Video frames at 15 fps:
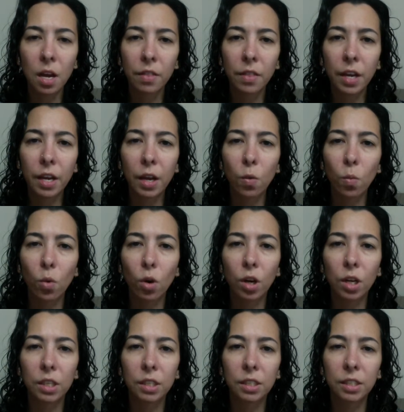they can
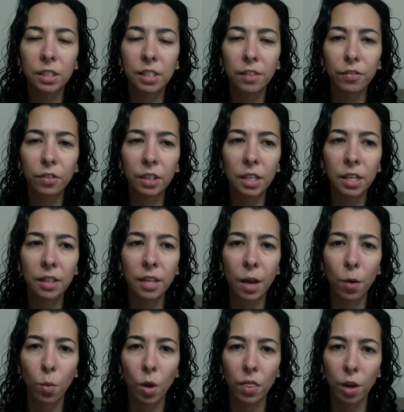work differently
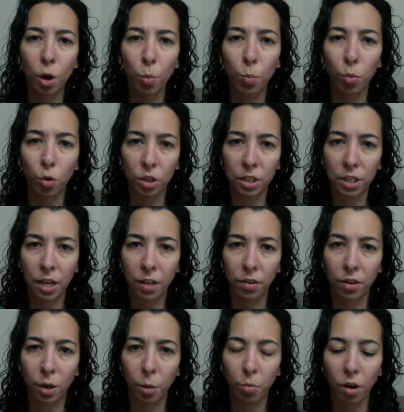than when they're put together
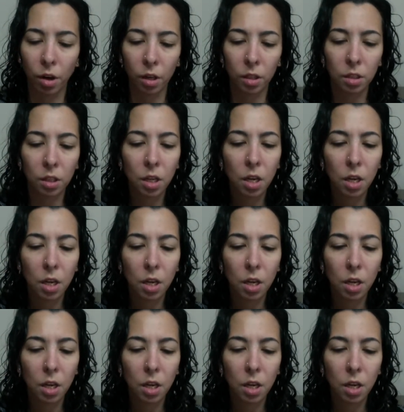in a product.